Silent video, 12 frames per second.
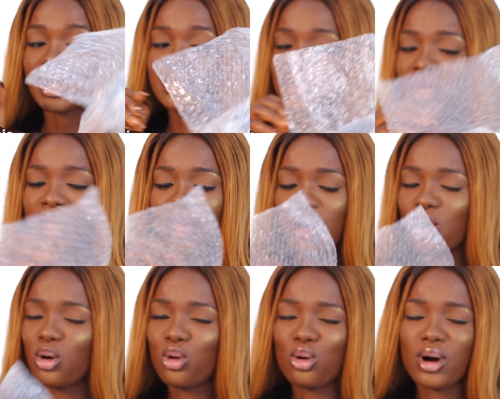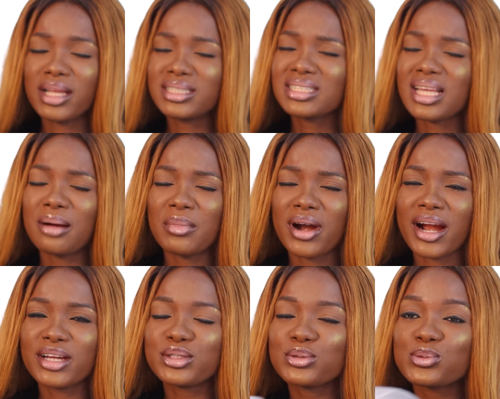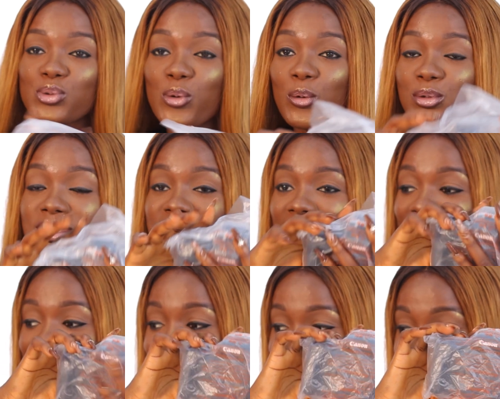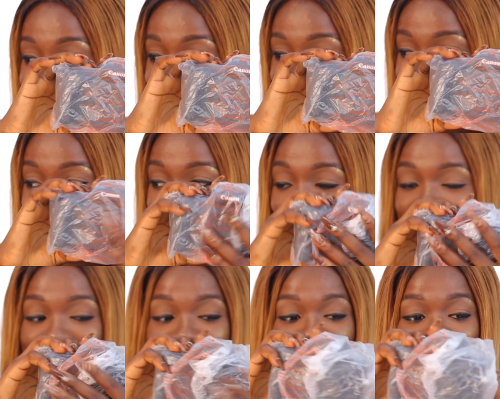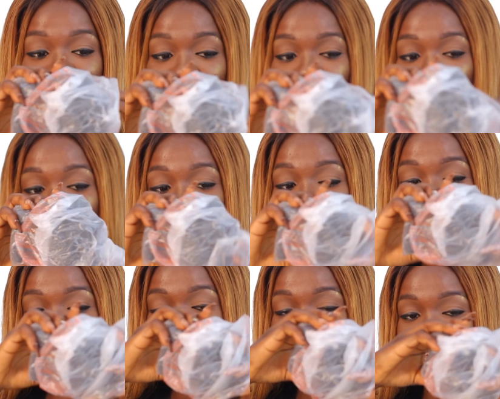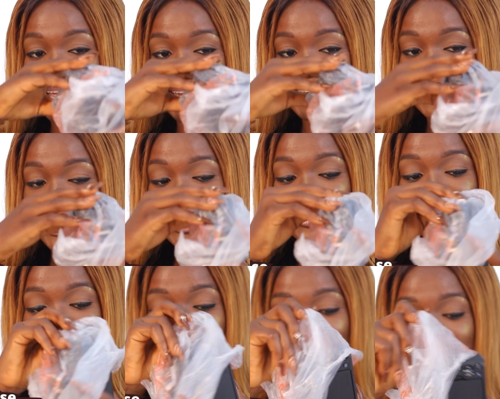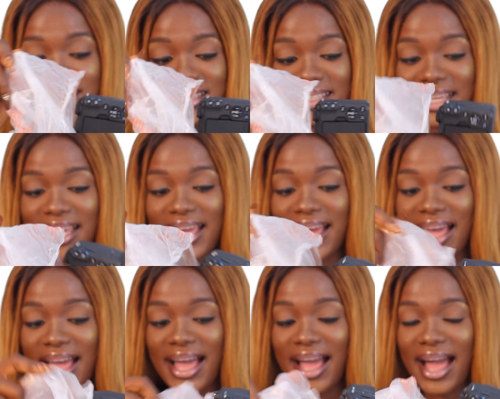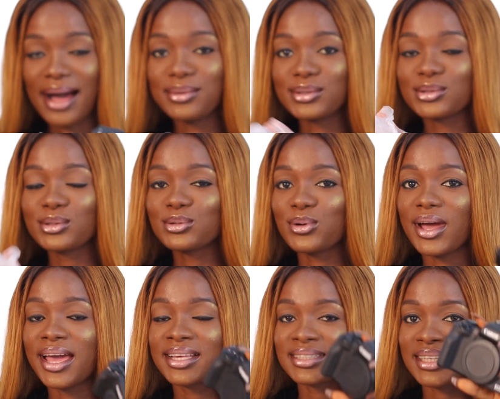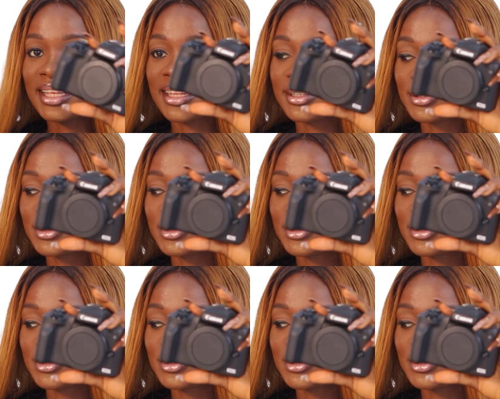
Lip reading: and this camera is so tiny. It's so tiny, and because I was so excited